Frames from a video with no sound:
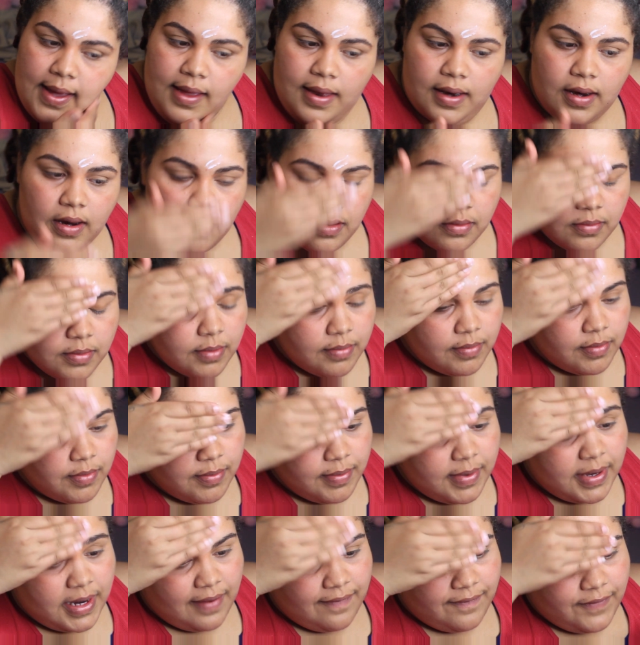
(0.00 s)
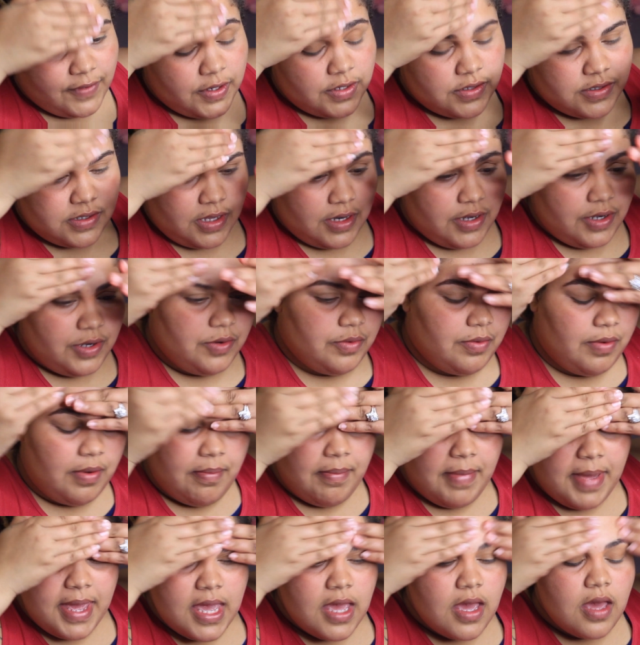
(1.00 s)
And I remember when I first started
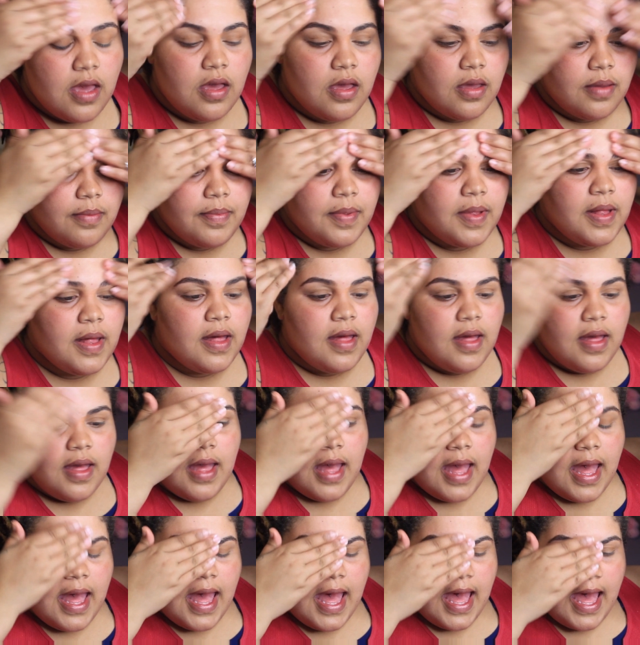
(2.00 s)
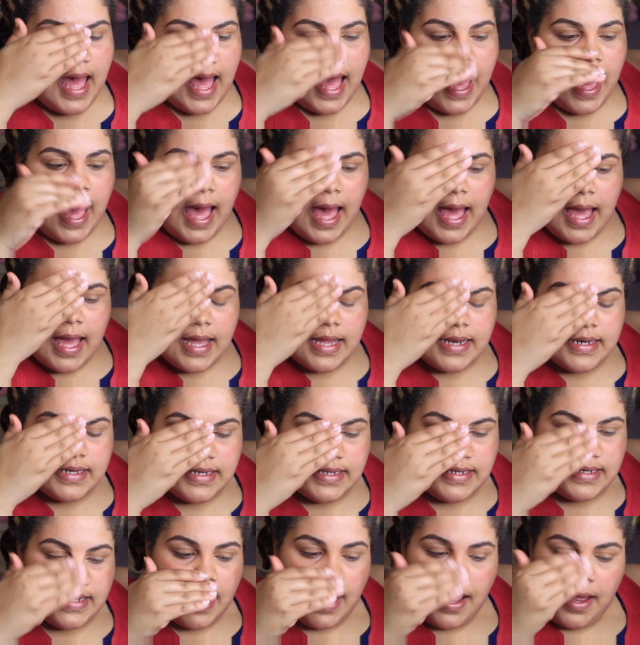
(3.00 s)
doing makeup, I
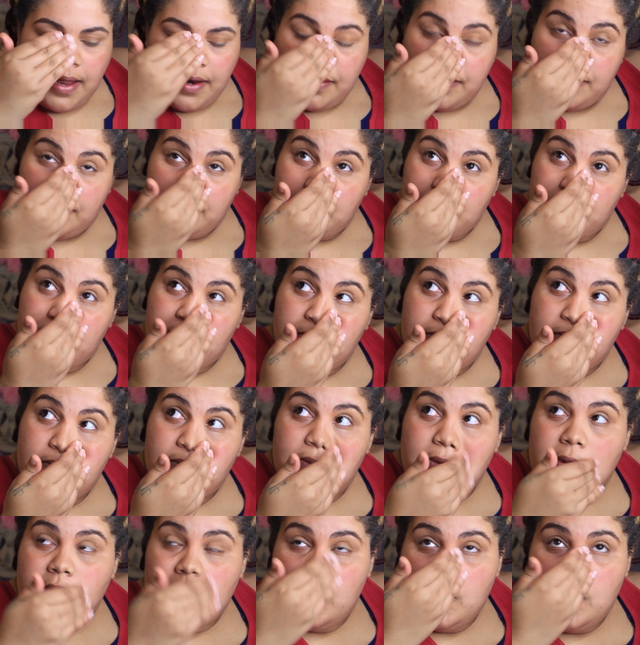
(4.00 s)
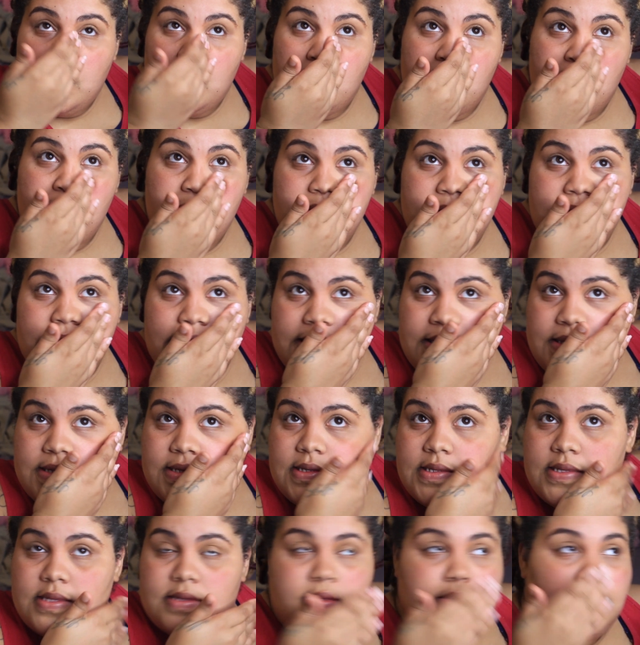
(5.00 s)
did not
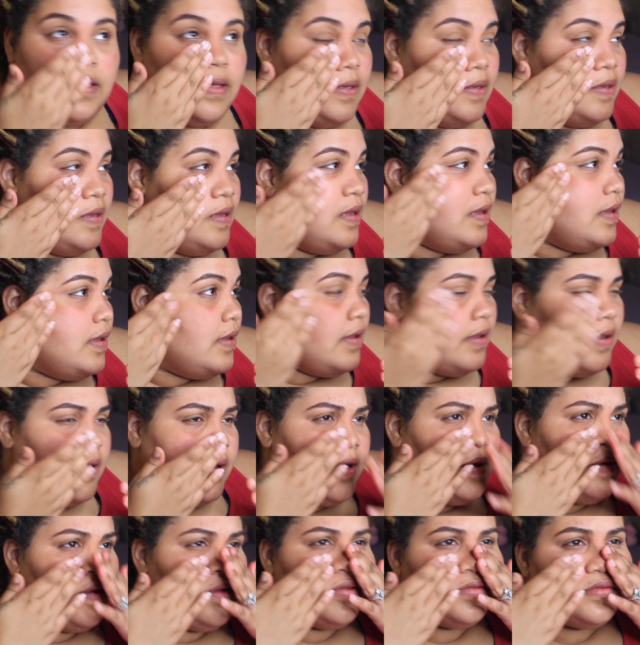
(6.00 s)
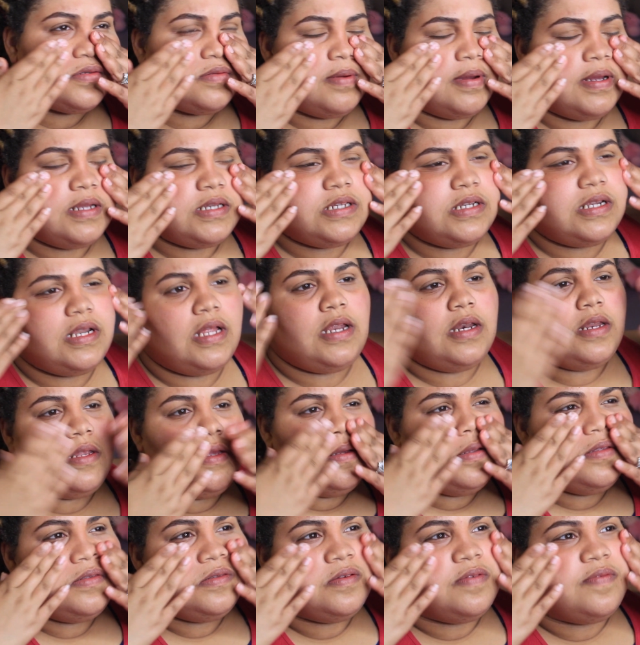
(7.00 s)
notice, you know, I used to watch a lot of
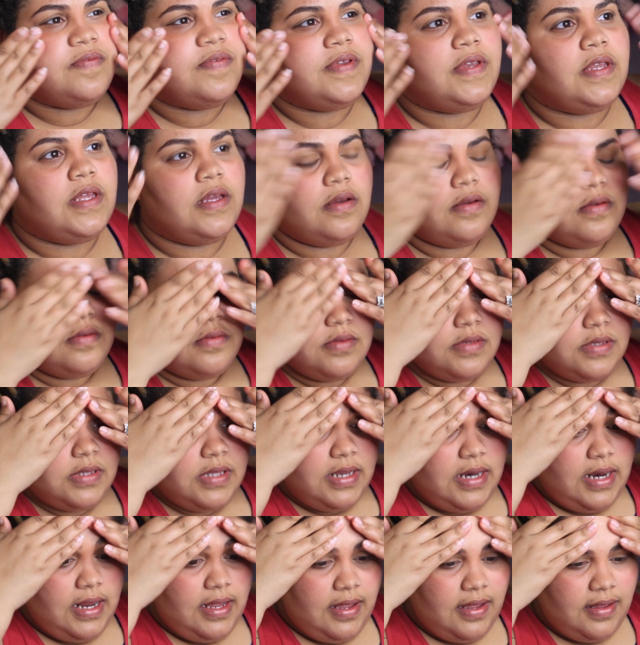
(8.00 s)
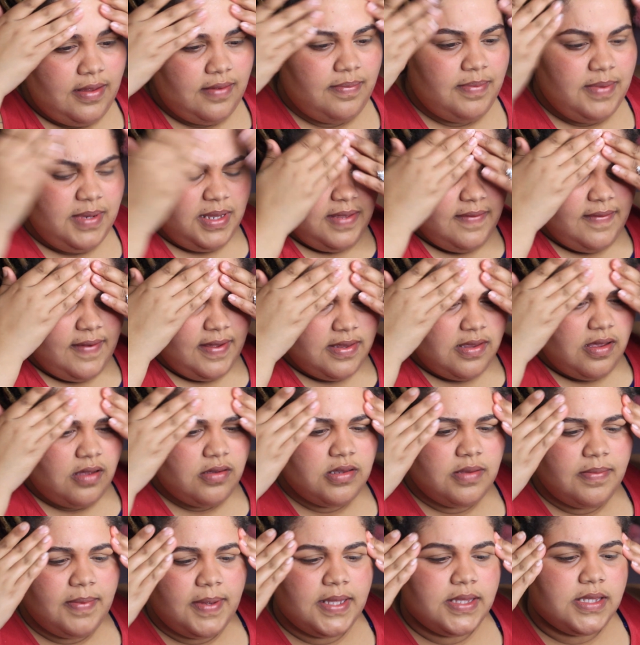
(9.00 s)
YouTube videos, and I believe I
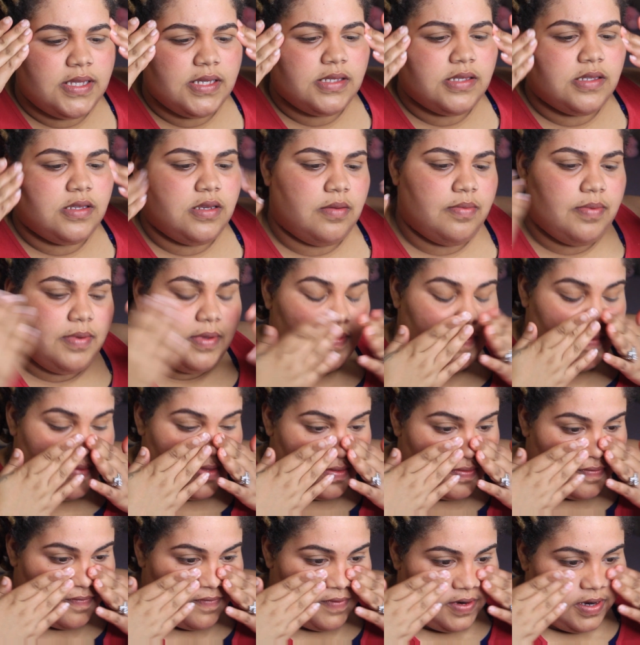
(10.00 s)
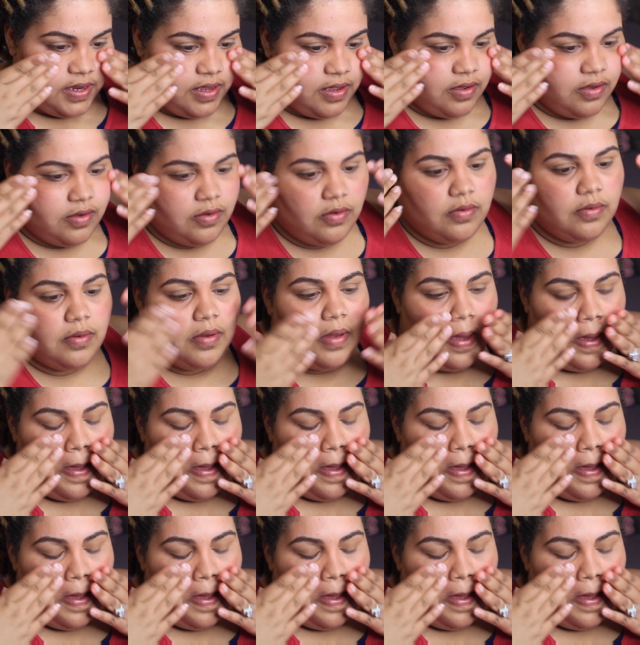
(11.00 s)
talked about this in the previous video,